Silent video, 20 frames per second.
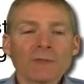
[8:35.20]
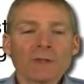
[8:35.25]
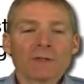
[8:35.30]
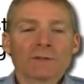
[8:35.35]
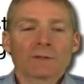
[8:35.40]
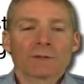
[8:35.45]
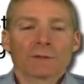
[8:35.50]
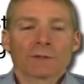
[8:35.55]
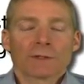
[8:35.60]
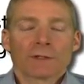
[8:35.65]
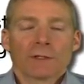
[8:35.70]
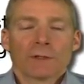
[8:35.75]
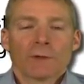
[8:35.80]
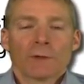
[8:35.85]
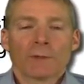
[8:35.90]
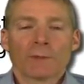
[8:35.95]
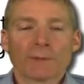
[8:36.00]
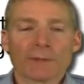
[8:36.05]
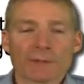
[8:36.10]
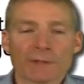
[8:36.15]
So
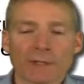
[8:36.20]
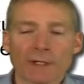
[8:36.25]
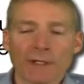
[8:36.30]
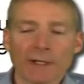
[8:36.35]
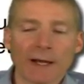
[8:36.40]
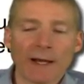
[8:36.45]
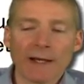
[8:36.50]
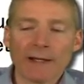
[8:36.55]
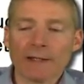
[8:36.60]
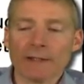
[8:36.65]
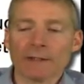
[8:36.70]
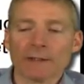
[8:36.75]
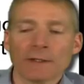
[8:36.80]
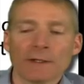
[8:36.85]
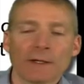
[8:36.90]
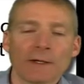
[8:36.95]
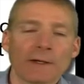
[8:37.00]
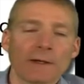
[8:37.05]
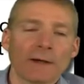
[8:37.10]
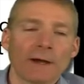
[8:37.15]
31% higher
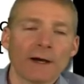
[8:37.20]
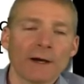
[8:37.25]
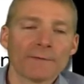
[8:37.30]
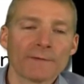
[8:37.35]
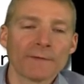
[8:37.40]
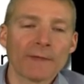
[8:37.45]
off